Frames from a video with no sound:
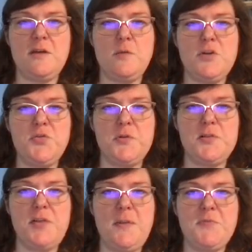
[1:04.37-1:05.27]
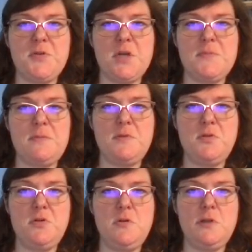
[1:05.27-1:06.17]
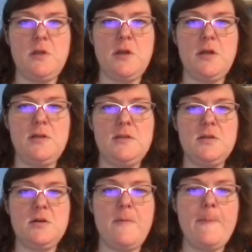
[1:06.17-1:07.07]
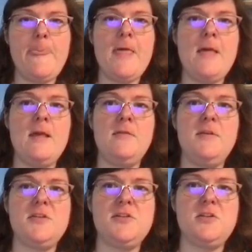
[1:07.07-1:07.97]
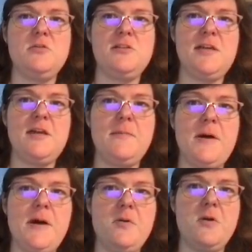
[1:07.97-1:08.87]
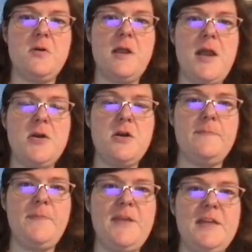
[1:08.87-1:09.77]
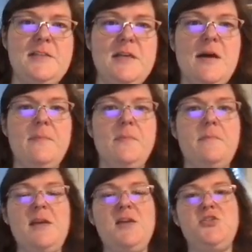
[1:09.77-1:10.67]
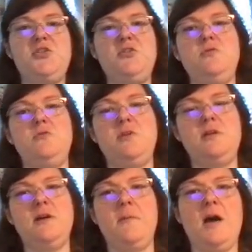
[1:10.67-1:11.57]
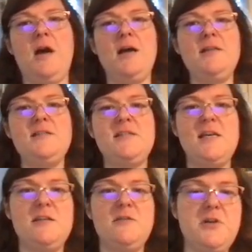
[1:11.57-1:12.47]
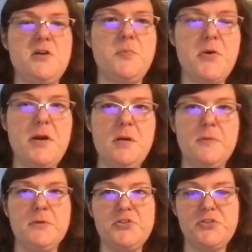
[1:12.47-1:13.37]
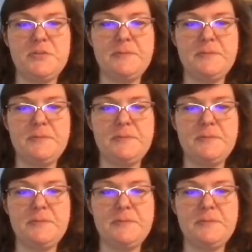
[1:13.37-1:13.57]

Like ones with tips on them seem to do really good. So this new TipPub Creator, it makes you content for your printables.